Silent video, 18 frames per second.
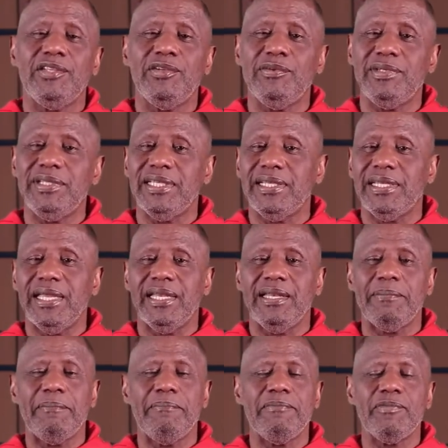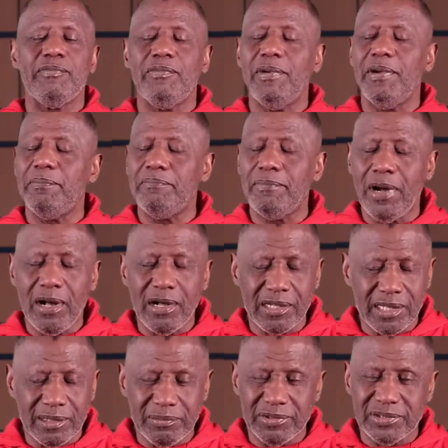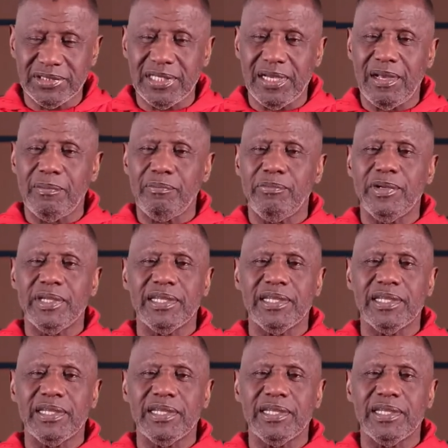you did a remarkable job